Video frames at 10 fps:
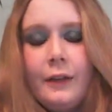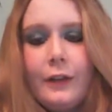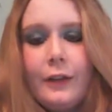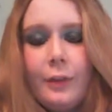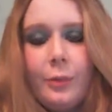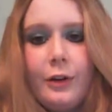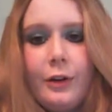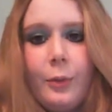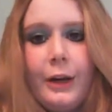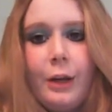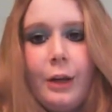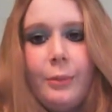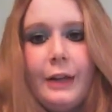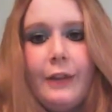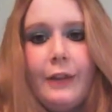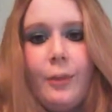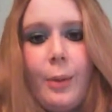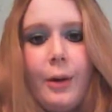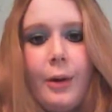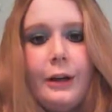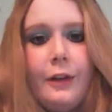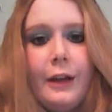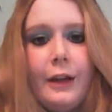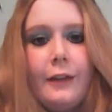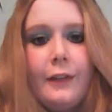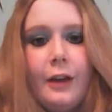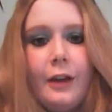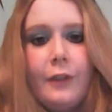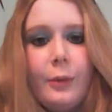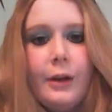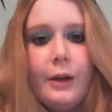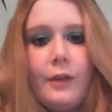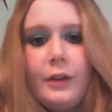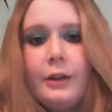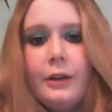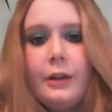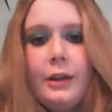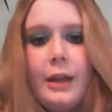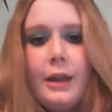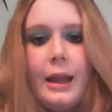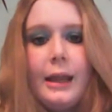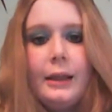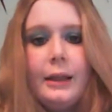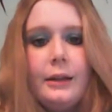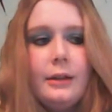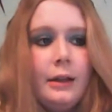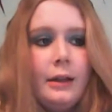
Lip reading: they said I was going to have to wait a couple of days and let my body do that itself, get rid of it. And